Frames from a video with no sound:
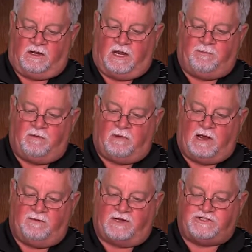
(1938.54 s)
Keep in
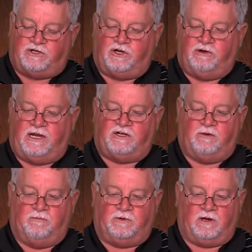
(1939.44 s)
mind that you do need
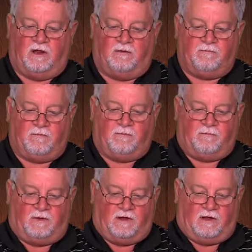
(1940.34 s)
to
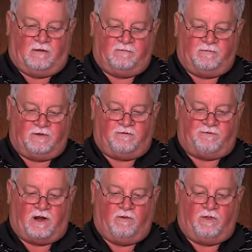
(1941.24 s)

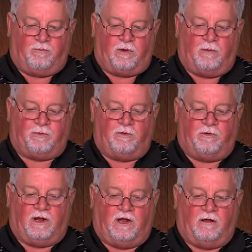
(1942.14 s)
follow the
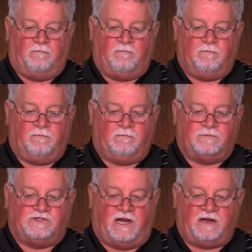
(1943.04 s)
proper
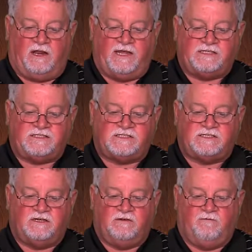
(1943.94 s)

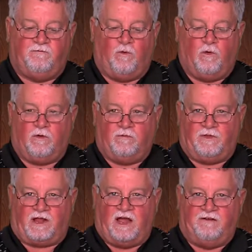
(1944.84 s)
checklists for
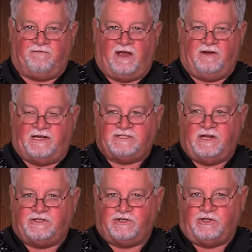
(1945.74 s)
the kind of
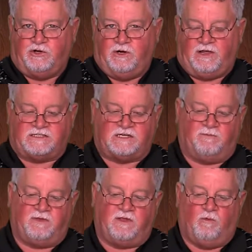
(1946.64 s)
foundation that you're doing. It's
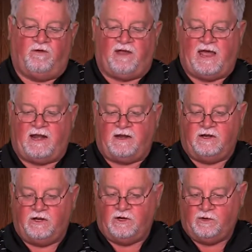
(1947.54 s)
something that we've added
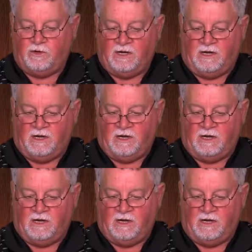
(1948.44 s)
new.